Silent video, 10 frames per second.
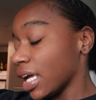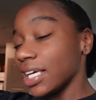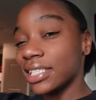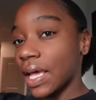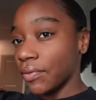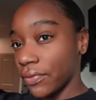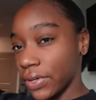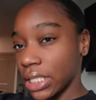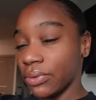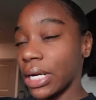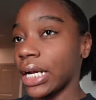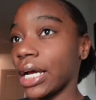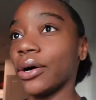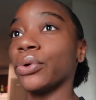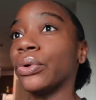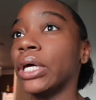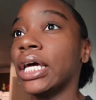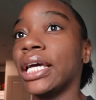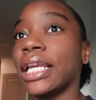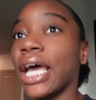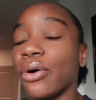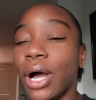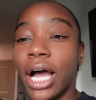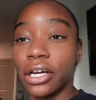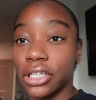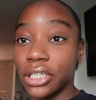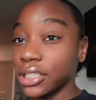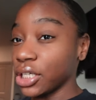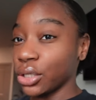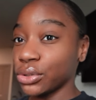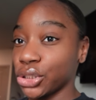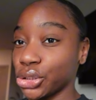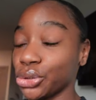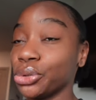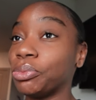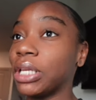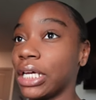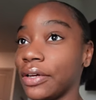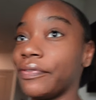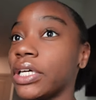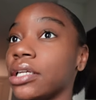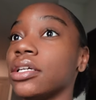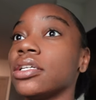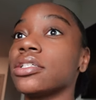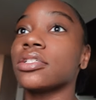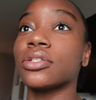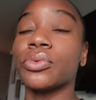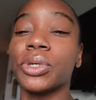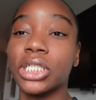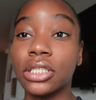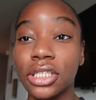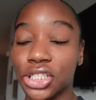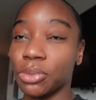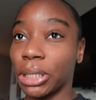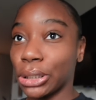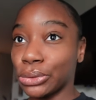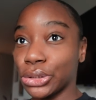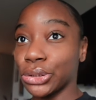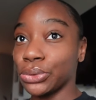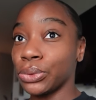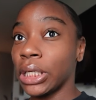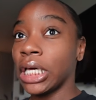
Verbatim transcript: It's seven fifty right now. Now, I could go to Planet Fitness, which is the gym I go to,